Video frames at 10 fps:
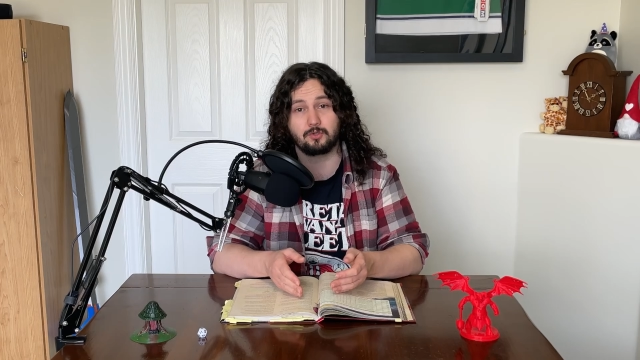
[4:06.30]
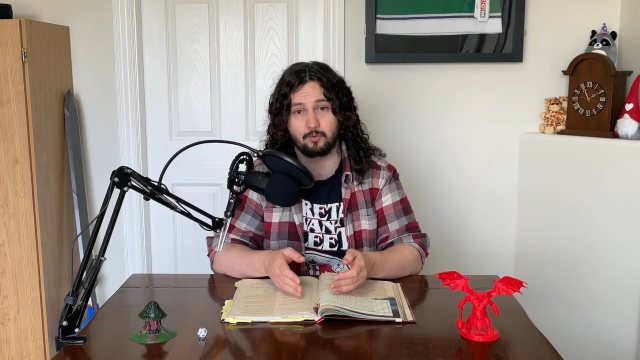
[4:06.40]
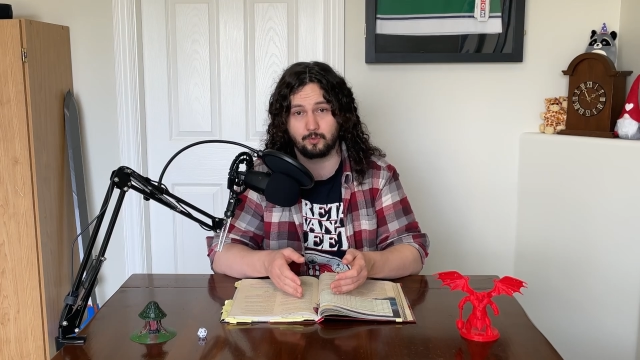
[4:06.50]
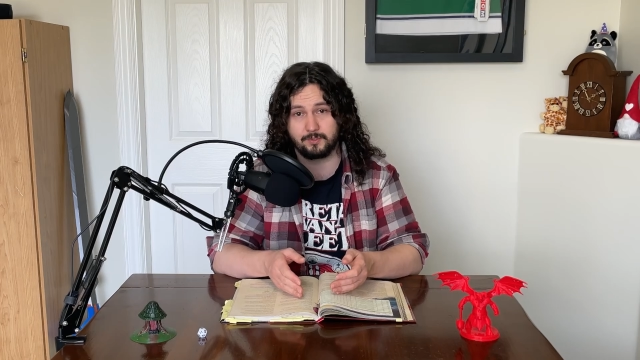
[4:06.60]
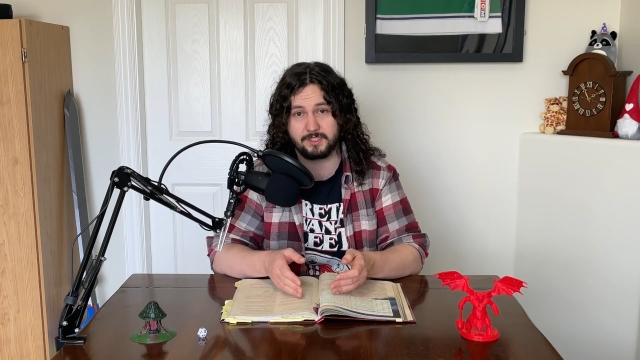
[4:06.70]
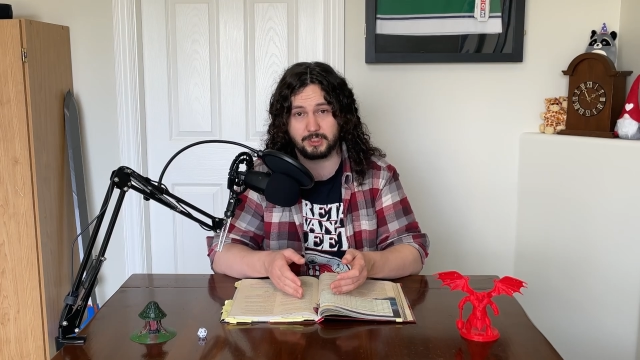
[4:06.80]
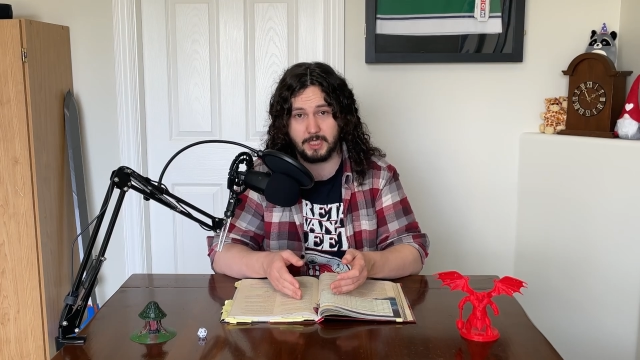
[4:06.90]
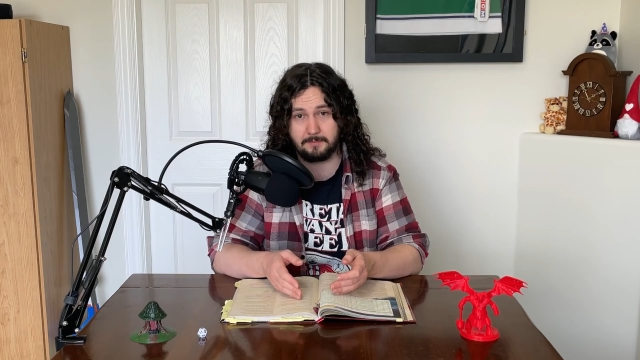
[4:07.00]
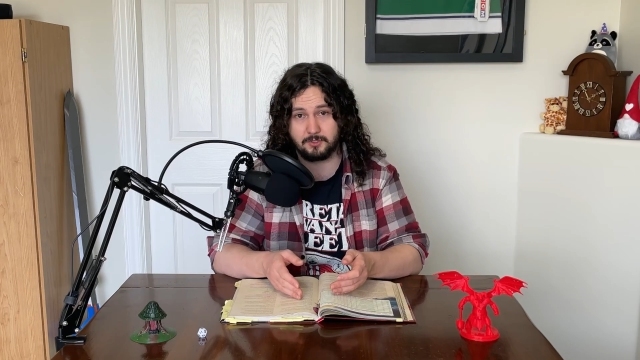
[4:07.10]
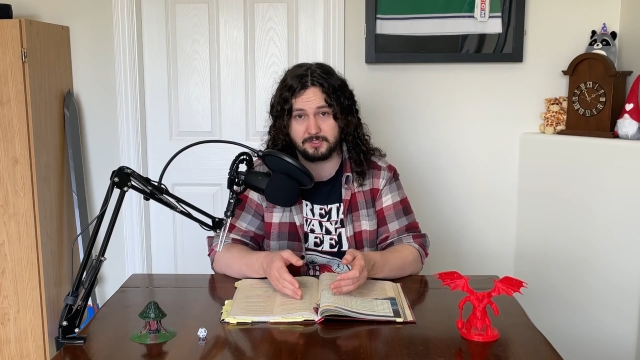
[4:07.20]
rules in
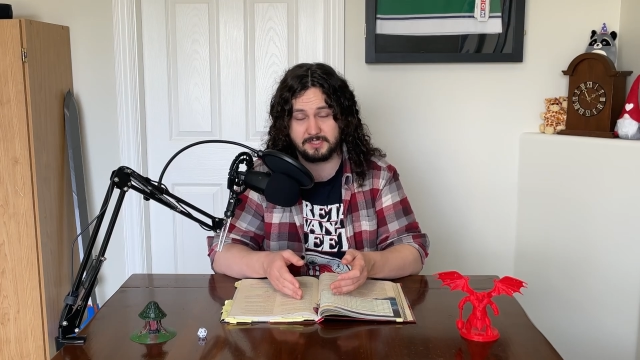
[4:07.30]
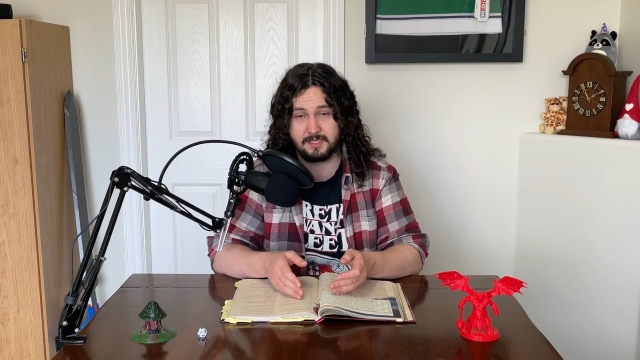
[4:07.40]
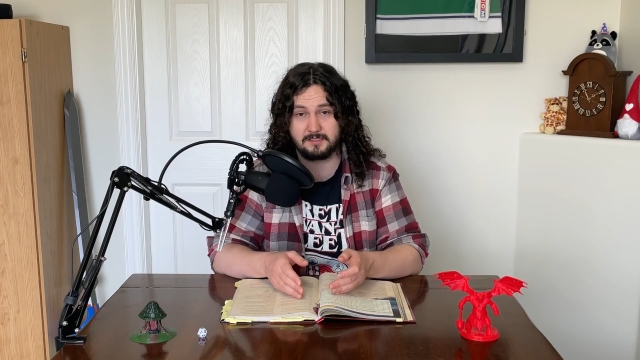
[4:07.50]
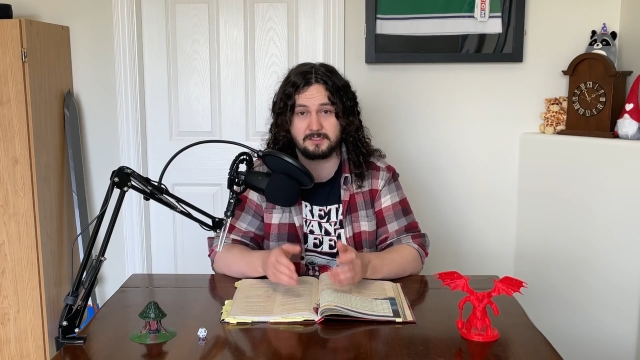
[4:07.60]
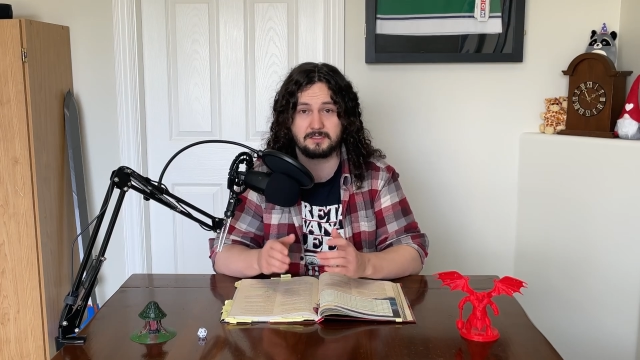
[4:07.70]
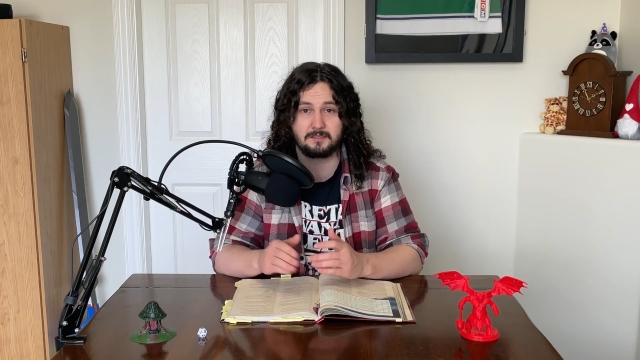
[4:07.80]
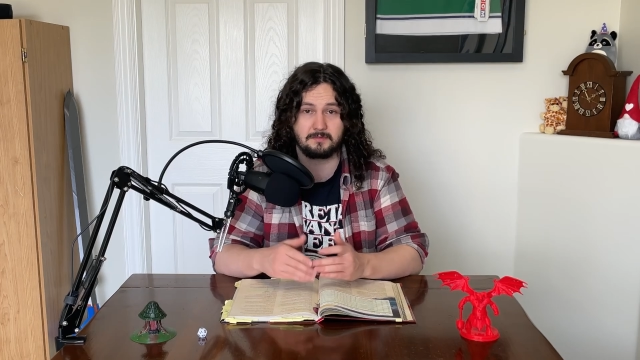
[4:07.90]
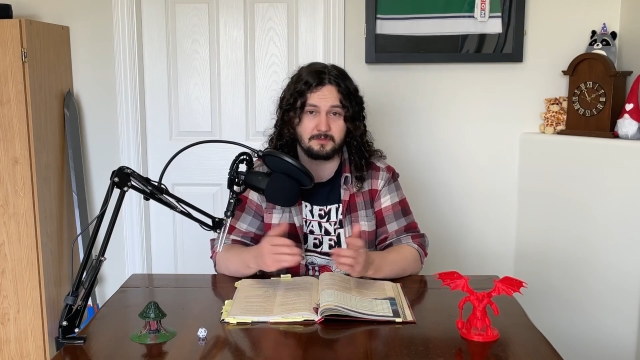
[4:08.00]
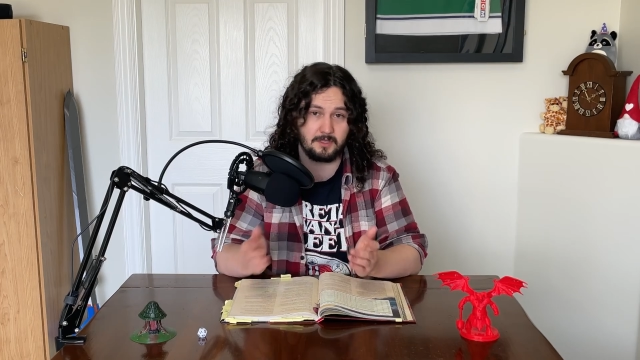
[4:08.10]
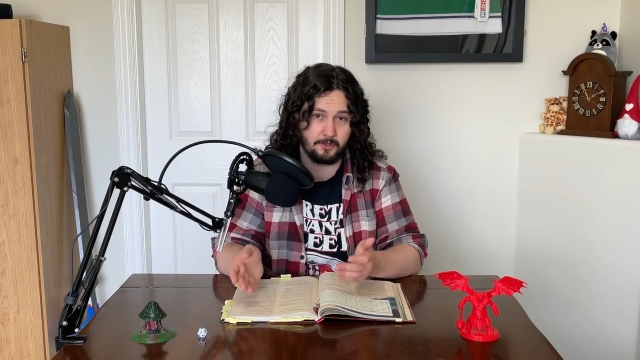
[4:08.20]
chapter 6.
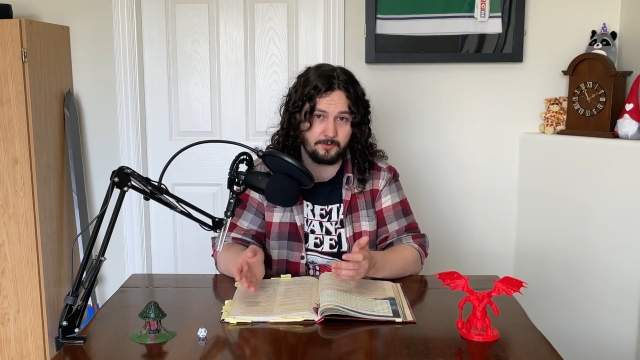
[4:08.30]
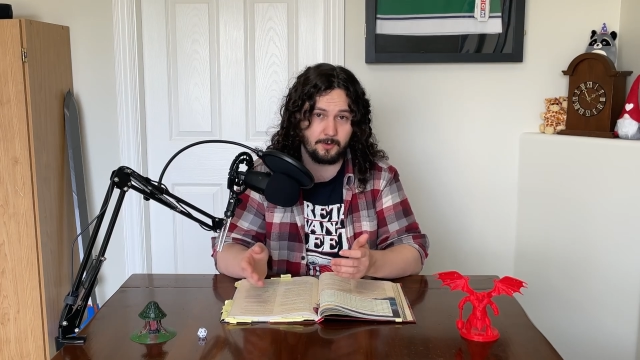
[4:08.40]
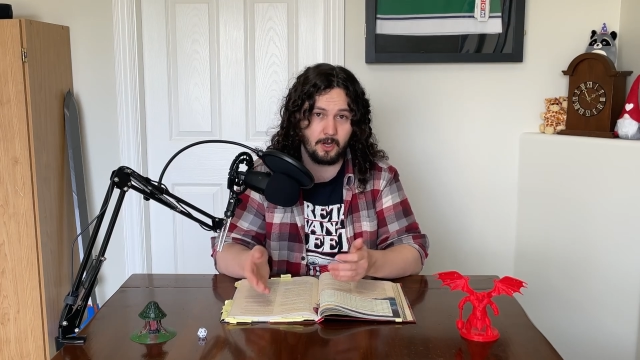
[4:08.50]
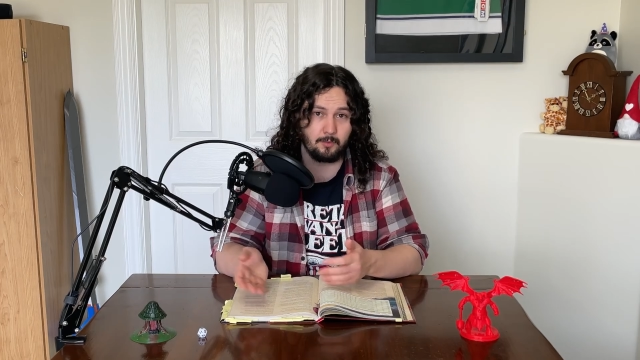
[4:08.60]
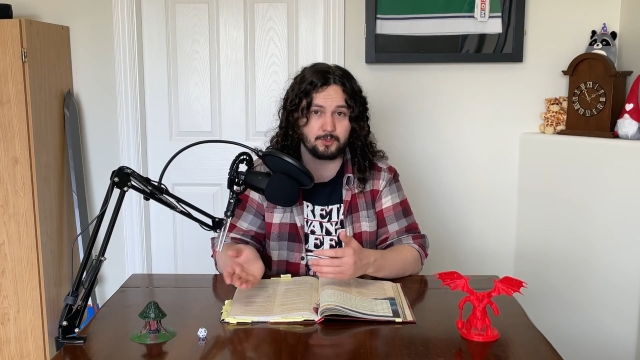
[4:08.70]
The other part,